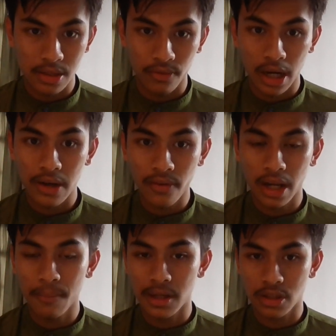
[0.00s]

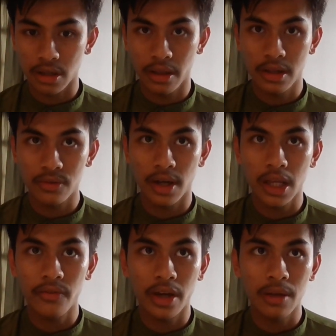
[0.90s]
very much
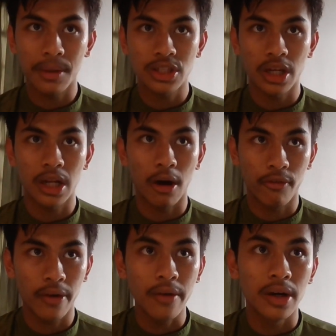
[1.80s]
in
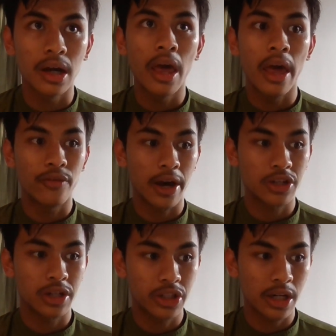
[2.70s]
our favor if you
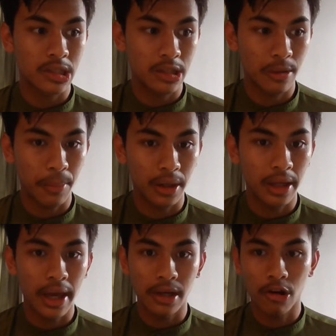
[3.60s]
actually trust these people
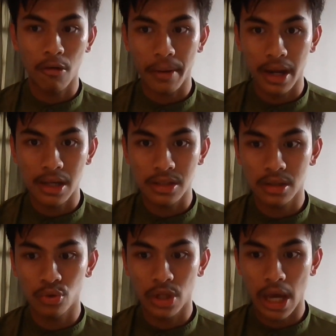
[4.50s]
in
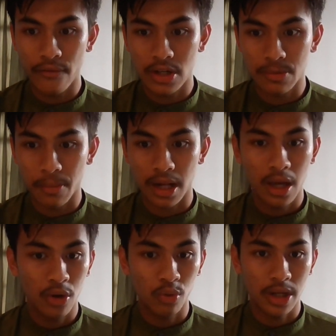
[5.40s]
comparison to the average man
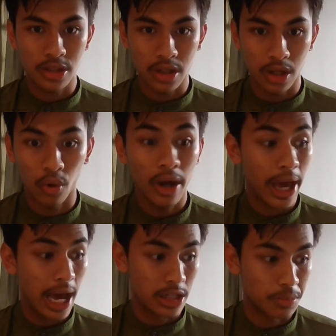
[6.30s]
who doesn't know
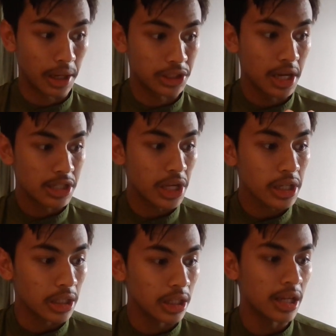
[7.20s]
as much.
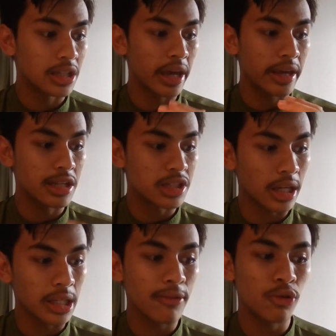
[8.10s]
Secondly, is that it is
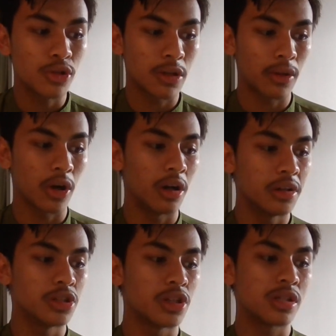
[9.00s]
naive to assume that all
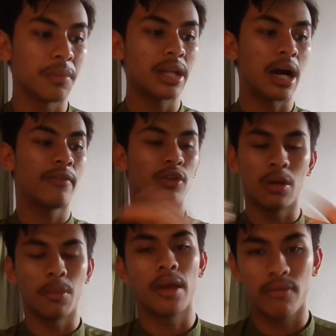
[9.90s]
decisions made are for
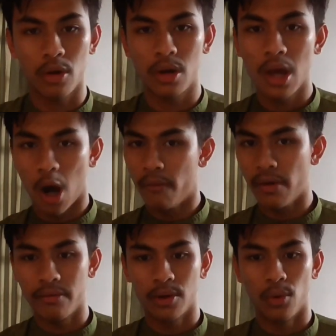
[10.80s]
the benefit of
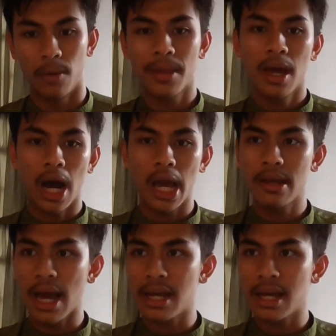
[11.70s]
everyone. I